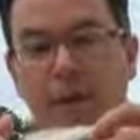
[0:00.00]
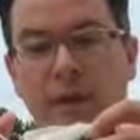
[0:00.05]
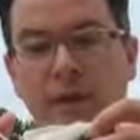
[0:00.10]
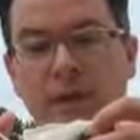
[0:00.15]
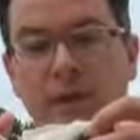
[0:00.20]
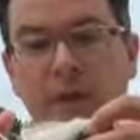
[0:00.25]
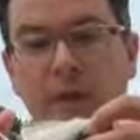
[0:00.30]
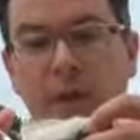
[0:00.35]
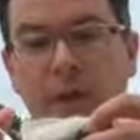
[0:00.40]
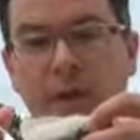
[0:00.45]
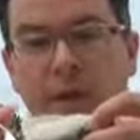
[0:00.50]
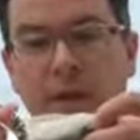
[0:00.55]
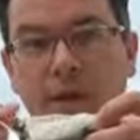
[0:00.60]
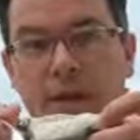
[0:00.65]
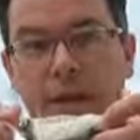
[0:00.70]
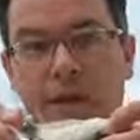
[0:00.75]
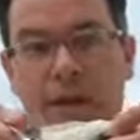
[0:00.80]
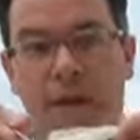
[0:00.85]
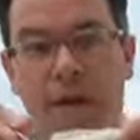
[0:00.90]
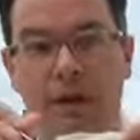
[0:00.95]
I don't know if you can
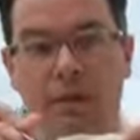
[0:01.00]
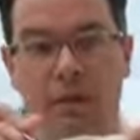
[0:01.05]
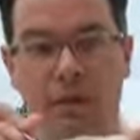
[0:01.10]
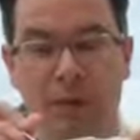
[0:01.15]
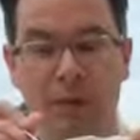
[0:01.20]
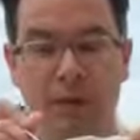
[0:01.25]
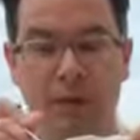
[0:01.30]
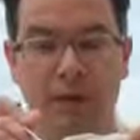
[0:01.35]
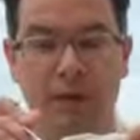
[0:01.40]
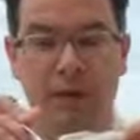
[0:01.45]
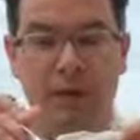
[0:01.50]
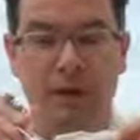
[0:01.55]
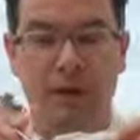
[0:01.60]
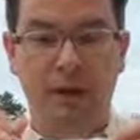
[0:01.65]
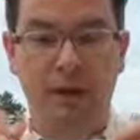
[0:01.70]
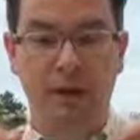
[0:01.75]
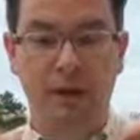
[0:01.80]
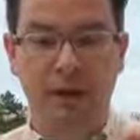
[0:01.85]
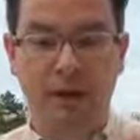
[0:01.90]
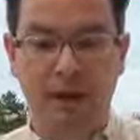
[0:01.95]
see that, but
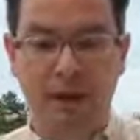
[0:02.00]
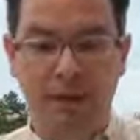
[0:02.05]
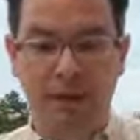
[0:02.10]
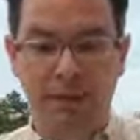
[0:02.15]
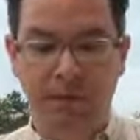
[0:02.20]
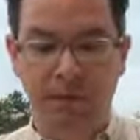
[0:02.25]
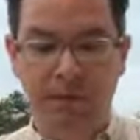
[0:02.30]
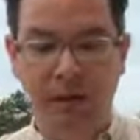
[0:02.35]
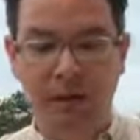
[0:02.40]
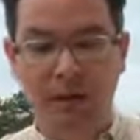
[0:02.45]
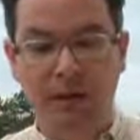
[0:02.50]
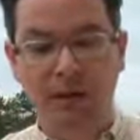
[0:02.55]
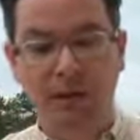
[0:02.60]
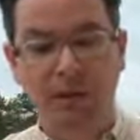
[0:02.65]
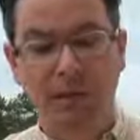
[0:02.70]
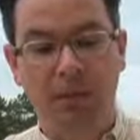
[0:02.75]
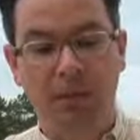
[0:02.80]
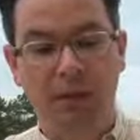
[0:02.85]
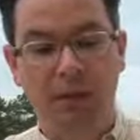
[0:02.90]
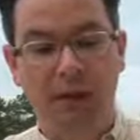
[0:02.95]
these
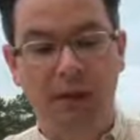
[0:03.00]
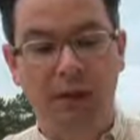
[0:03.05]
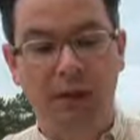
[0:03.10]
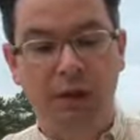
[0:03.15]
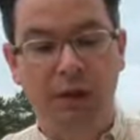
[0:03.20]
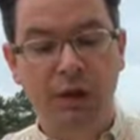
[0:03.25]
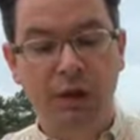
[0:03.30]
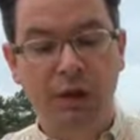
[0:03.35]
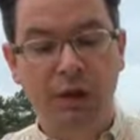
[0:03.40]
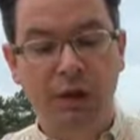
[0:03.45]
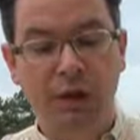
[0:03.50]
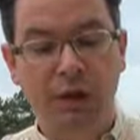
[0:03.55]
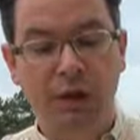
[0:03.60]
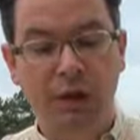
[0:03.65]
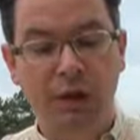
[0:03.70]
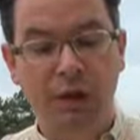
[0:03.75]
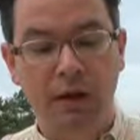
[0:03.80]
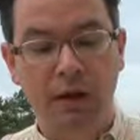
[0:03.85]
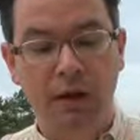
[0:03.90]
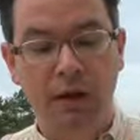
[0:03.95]
are much
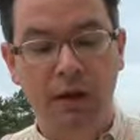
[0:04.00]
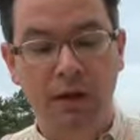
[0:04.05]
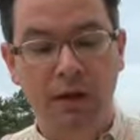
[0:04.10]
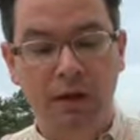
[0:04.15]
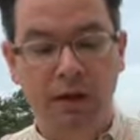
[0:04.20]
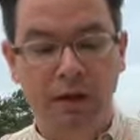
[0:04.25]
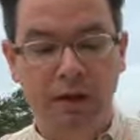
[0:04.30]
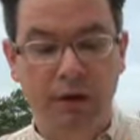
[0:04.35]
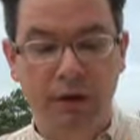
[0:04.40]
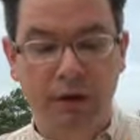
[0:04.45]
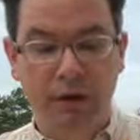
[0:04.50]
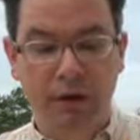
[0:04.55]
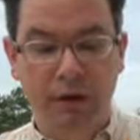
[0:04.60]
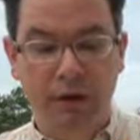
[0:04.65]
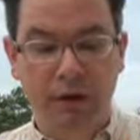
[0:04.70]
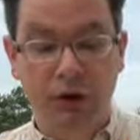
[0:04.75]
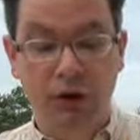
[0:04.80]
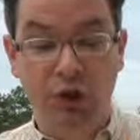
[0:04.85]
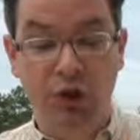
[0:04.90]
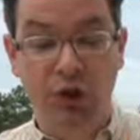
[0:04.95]

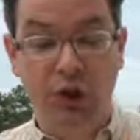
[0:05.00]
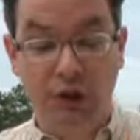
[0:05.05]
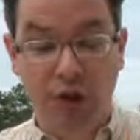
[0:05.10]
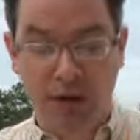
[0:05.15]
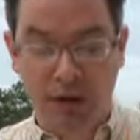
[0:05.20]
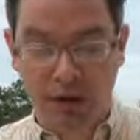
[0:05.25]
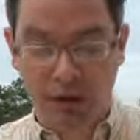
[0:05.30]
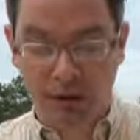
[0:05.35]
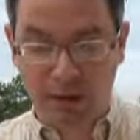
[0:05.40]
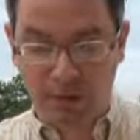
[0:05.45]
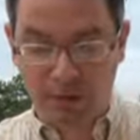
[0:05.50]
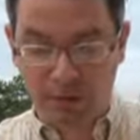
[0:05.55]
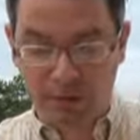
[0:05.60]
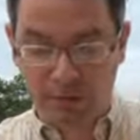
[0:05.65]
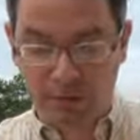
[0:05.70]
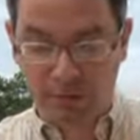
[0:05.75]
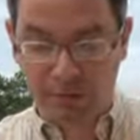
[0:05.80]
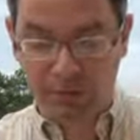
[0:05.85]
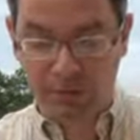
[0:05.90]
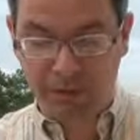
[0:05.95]
chunkier
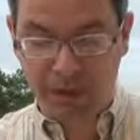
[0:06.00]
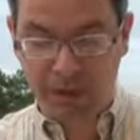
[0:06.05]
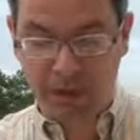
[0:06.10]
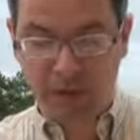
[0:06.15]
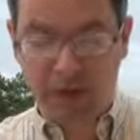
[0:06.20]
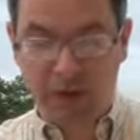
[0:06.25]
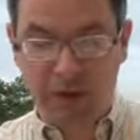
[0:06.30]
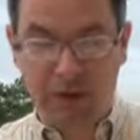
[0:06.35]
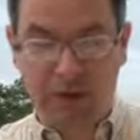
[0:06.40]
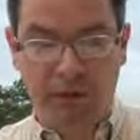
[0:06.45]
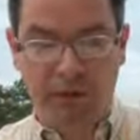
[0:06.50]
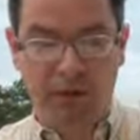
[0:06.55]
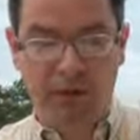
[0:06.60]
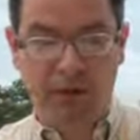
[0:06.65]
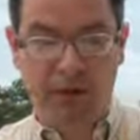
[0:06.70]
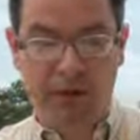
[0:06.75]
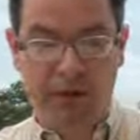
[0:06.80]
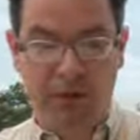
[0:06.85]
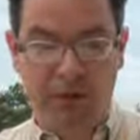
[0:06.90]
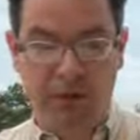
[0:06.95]

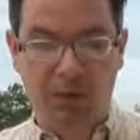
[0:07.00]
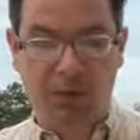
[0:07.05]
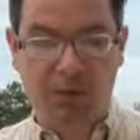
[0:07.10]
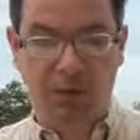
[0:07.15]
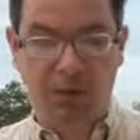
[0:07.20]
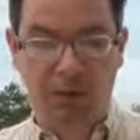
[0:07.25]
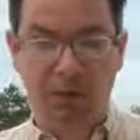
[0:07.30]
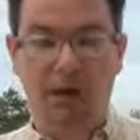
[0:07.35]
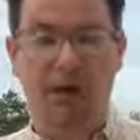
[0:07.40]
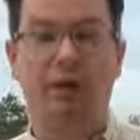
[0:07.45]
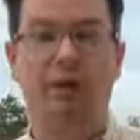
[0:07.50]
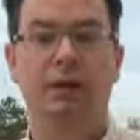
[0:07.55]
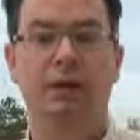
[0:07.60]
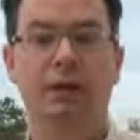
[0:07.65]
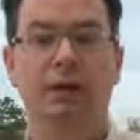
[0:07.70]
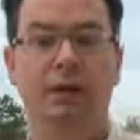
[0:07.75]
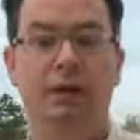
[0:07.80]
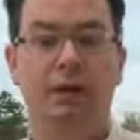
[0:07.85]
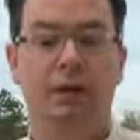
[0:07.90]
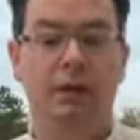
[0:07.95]
versus what we sell
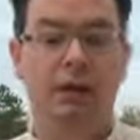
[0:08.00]
is